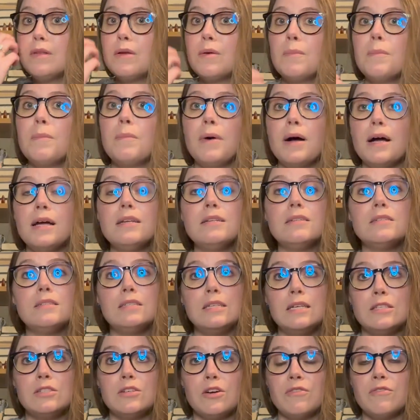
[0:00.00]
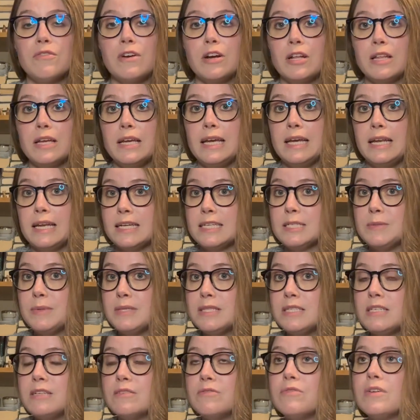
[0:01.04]
But seeds are fairly
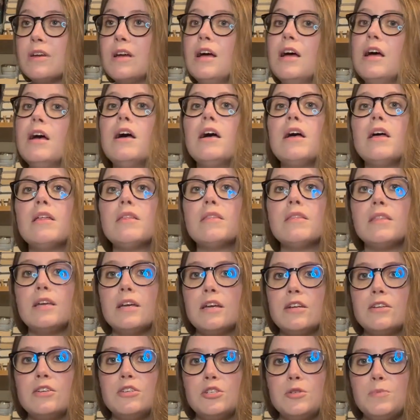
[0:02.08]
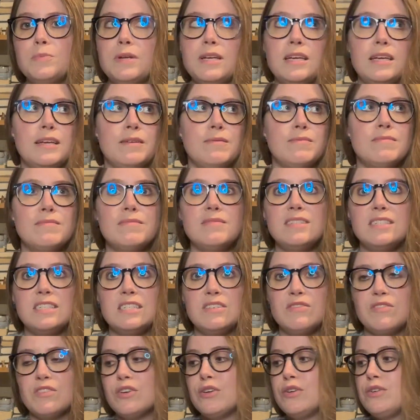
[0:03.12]
inexpensive. They can just be
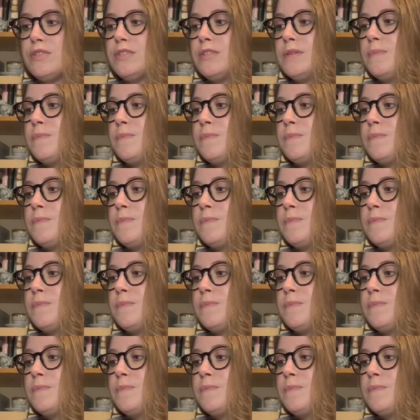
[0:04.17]
difficult.